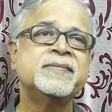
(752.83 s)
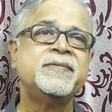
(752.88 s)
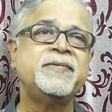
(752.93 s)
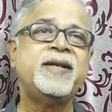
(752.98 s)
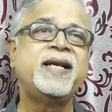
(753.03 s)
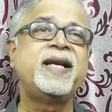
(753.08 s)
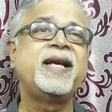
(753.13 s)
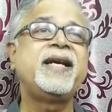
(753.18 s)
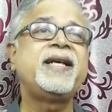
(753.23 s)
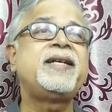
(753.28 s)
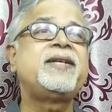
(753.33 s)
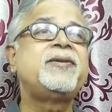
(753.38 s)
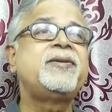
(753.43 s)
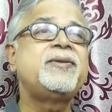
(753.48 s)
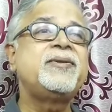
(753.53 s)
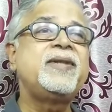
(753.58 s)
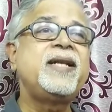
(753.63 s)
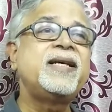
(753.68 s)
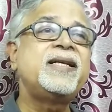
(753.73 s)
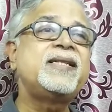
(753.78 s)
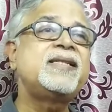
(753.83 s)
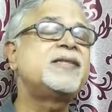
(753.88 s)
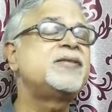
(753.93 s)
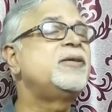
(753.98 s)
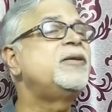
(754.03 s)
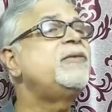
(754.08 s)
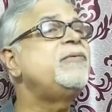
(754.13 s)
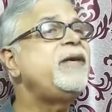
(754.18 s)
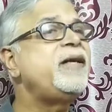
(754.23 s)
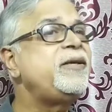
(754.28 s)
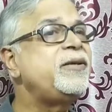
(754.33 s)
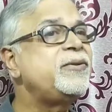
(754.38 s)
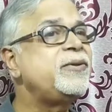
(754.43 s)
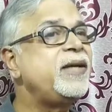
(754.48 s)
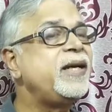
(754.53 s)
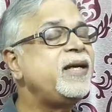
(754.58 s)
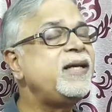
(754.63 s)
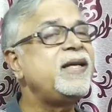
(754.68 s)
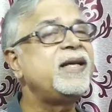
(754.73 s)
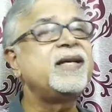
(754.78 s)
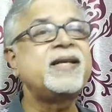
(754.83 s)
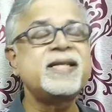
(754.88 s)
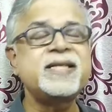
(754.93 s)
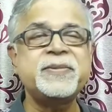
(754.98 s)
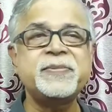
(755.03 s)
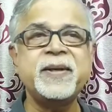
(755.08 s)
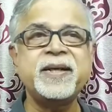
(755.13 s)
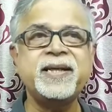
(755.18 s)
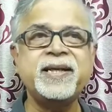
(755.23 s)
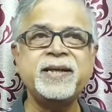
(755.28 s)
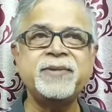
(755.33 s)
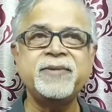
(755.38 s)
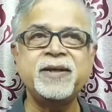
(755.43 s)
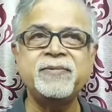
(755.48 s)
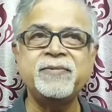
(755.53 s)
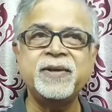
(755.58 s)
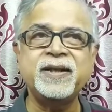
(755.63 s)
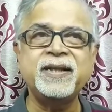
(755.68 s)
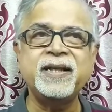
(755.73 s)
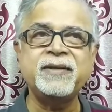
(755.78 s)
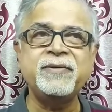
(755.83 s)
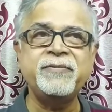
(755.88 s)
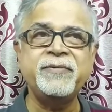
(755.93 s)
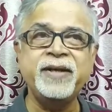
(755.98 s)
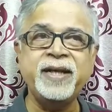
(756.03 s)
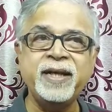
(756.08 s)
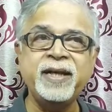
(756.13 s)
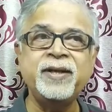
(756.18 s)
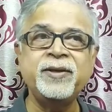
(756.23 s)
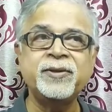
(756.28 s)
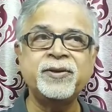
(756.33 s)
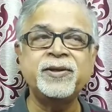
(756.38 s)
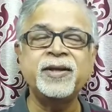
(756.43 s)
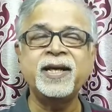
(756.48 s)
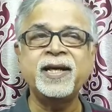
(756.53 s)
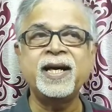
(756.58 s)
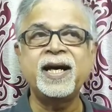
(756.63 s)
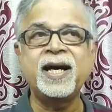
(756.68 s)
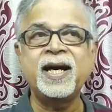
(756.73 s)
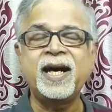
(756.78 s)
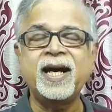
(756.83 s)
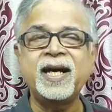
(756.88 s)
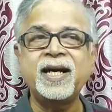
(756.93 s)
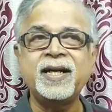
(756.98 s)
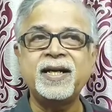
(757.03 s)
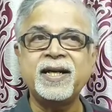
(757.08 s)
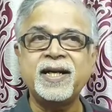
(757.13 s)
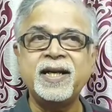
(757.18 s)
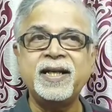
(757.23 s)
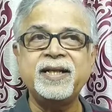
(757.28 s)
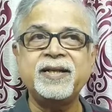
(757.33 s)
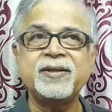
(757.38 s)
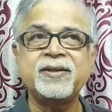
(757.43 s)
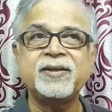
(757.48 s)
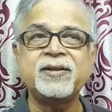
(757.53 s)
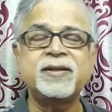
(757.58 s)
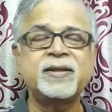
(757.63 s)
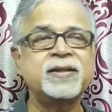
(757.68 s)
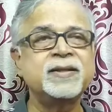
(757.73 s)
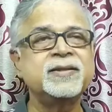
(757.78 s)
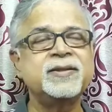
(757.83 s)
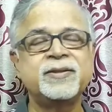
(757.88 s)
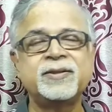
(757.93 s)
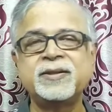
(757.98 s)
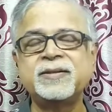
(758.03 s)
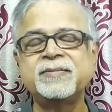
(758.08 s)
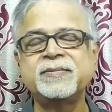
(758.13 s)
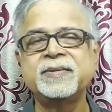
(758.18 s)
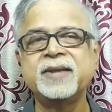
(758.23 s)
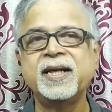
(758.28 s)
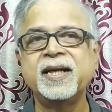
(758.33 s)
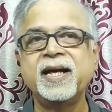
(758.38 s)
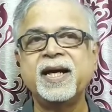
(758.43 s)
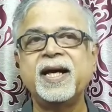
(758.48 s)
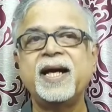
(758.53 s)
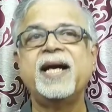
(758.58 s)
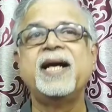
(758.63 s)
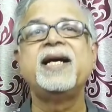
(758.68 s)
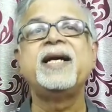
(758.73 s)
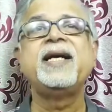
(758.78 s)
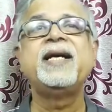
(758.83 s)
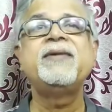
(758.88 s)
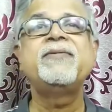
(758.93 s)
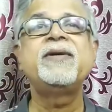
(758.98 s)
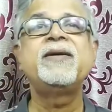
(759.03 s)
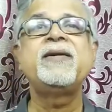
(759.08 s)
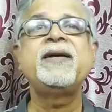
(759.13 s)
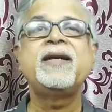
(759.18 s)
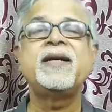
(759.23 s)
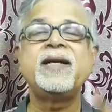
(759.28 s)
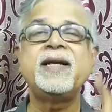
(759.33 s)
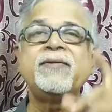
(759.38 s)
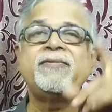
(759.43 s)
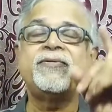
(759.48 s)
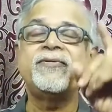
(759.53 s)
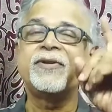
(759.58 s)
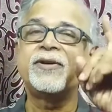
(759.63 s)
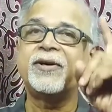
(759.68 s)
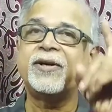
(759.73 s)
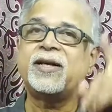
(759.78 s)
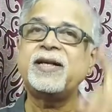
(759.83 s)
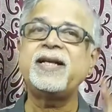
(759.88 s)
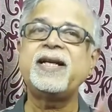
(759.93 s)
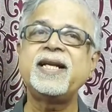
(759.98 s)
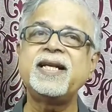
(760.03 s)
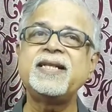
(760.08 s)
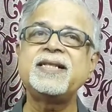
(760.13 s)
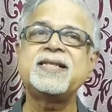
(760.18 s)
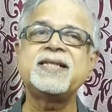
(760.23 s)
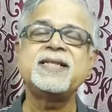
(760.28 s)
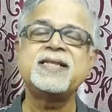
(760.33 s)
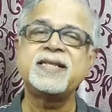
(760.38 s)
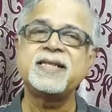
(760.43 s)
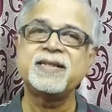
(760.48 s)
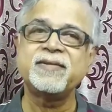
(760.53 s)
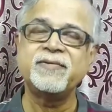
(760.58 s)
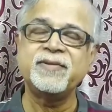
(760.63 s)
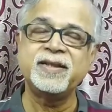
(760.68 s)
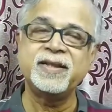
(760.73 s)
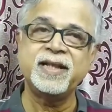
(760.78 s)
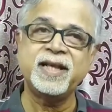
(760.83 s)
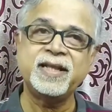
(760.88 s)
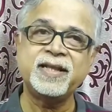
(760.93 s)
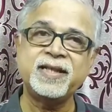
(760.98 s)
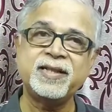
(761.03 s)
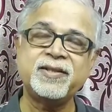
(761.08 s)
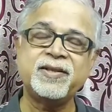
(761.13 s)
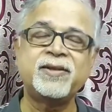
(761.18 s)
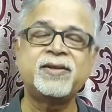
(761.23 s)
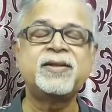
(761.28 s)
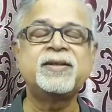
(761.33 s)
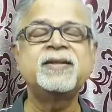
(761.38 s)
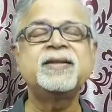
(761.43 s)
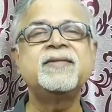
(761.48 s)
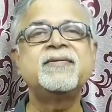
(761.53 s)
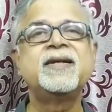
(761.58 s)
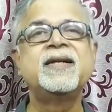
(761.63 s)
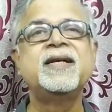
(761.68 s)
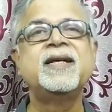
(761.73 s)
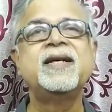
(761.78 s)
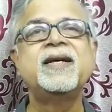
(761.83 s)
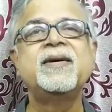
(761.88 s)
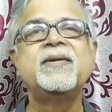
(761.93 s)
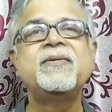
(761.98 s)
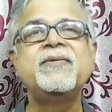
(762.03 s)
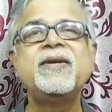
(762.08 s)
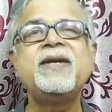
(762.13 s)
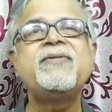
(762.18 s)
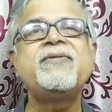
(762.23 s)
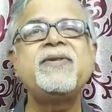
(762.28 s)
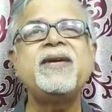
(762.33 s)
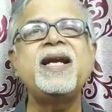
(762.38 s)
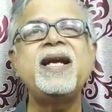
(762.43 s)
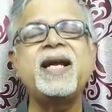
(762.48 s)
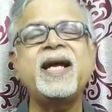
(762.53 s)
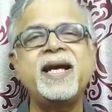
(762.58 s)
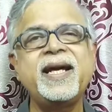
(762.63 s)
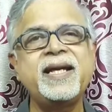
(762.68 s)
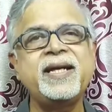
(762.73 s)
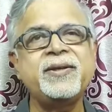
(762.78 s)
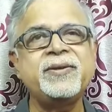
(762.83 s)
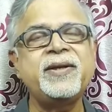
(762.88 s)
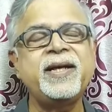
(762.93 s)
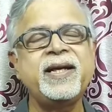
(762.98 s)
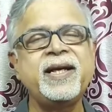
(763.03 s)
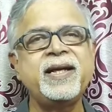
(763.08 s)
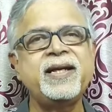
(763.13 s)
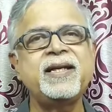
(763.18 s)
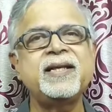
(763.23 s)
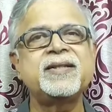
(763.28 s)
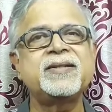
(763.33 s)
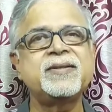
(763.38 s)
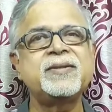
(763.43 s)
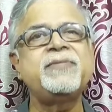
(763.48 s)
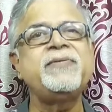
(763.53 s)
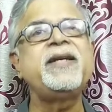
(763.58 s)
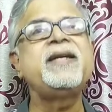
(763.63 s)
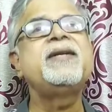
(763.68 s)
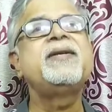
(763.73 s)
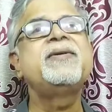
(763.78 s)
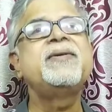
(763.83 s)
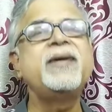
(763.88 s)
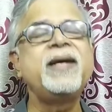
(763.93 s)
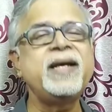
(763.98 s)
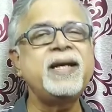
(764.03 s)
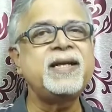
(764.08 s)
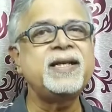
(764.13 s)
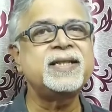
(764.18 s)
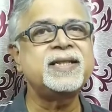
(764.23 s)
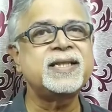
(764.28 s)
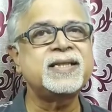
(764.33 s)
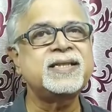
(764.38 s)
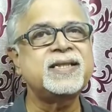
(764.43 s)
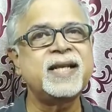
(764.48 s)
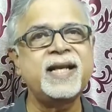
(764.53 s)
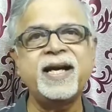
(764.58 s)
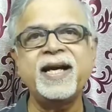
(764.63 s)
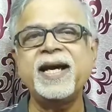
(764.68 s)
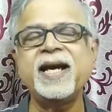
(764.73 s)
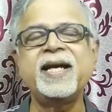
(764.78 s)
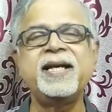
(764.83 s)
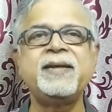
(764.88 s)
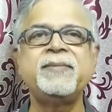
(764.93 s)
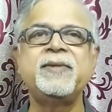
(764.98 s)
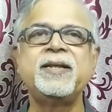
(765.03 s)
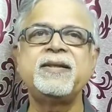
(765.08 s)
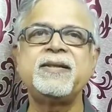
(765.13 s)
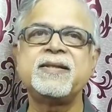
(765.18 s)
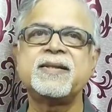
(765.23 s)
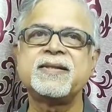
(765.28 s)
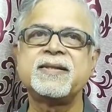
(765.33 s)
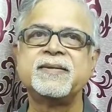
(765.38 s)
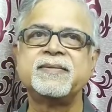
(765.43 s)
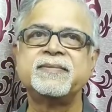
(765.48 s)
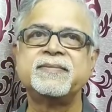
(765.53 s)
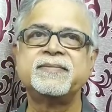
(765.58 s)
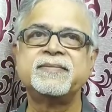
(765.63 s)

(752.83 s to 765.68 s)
We like to do this, so we do it irrespective of whether we know in our heart right or wrong. No. Even if God tells us that is wrong, we feel like doing it, so we do it just like animals.